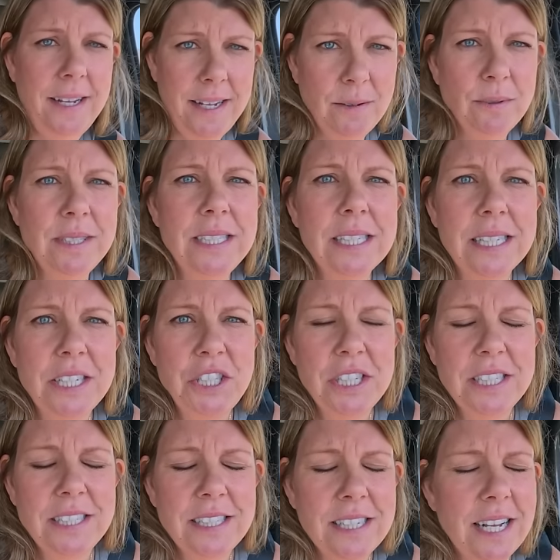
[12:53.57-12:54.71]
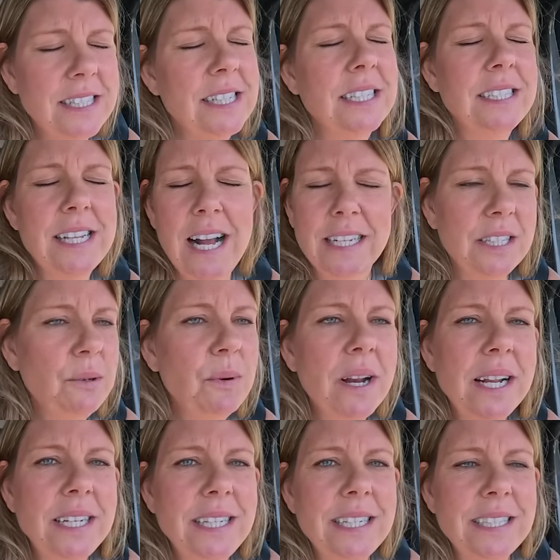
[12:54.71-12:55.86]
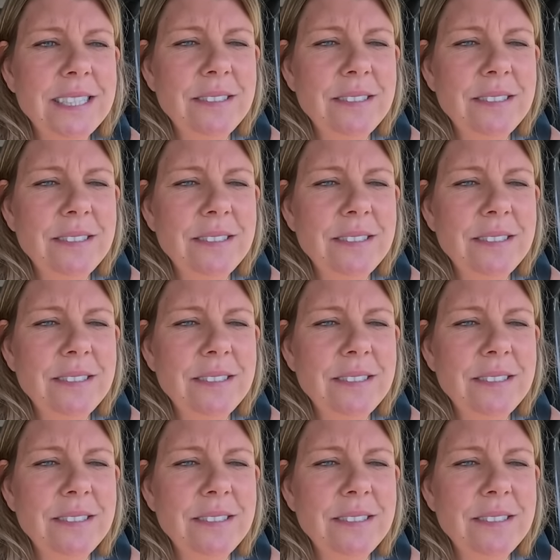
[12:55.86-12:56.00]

It was delicious. It's exactly what I needed.